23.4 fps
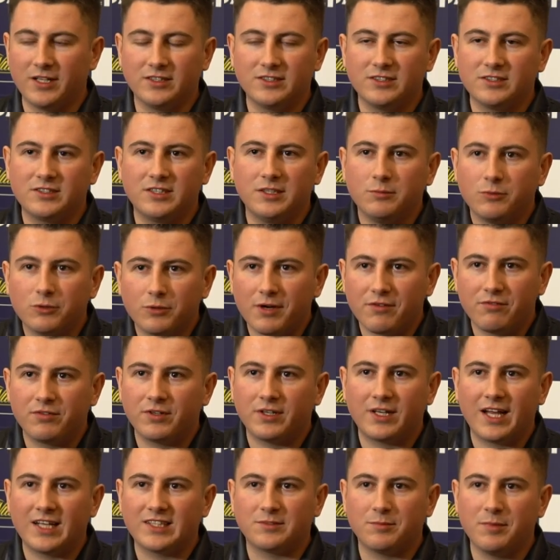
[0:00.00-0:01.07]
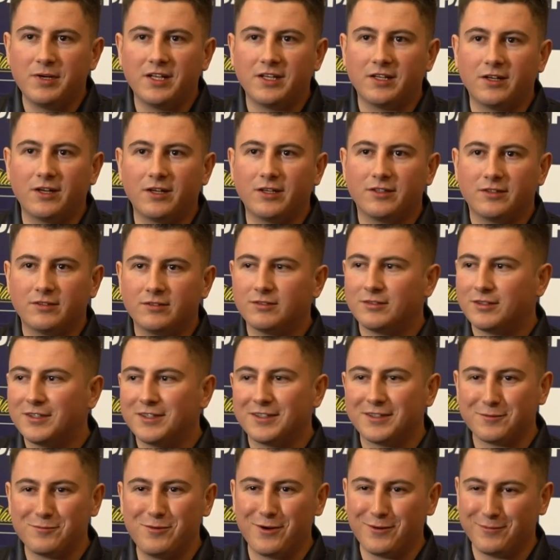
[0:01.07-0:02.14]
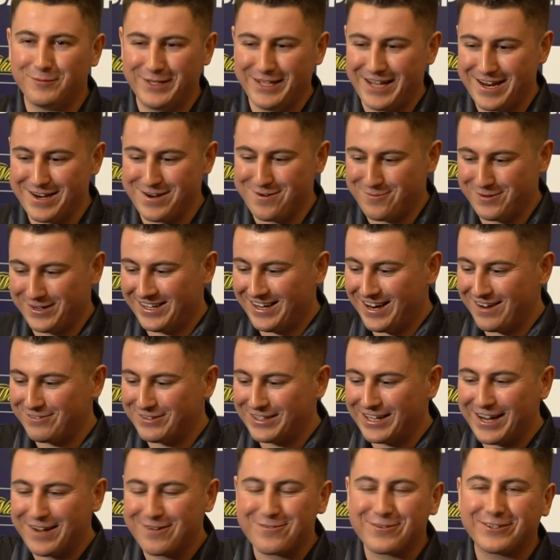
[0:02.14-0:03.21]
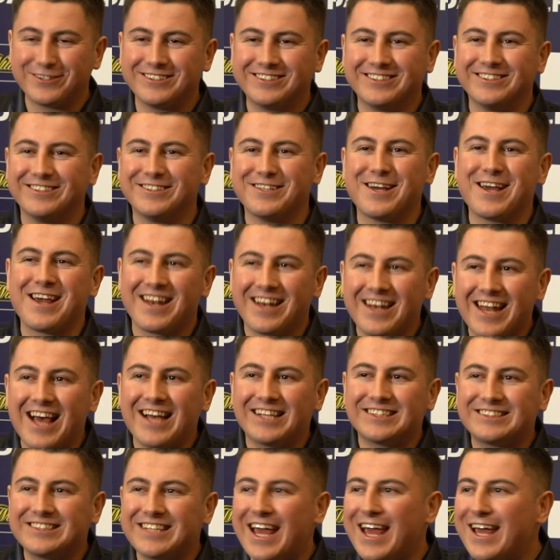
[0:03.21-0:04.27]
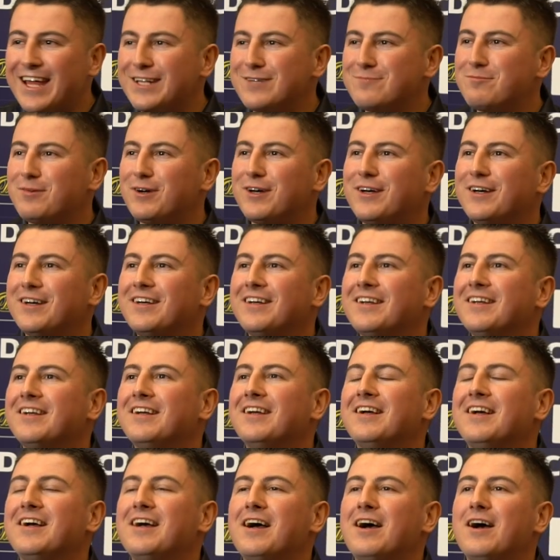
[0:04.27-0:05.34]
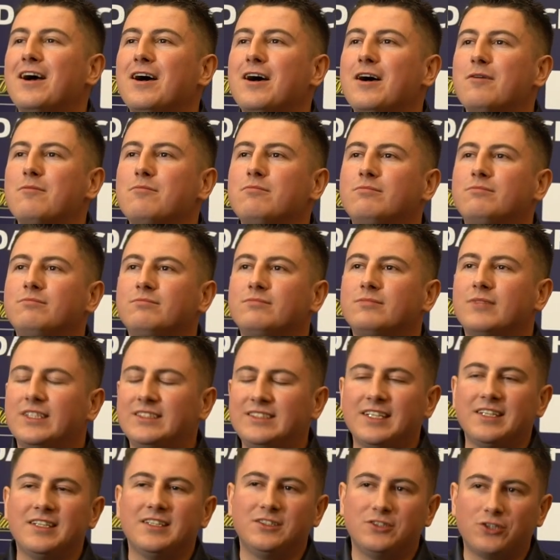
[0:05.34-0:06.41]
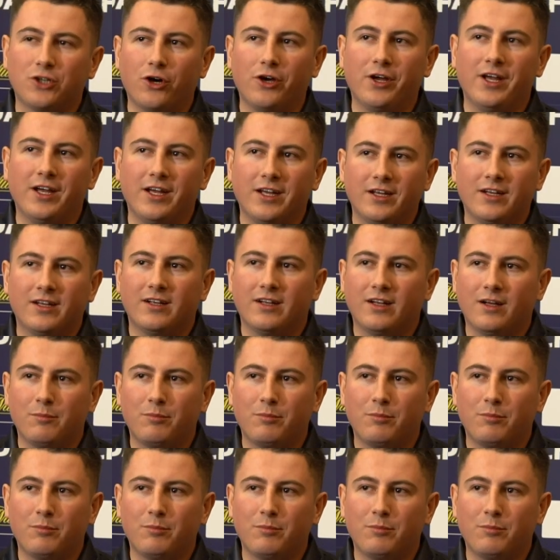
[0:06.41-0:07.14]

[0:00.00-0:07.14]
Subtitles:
I just seem to do everything last minute. Like, I probably end up winning every game last set, but I did enjoy it.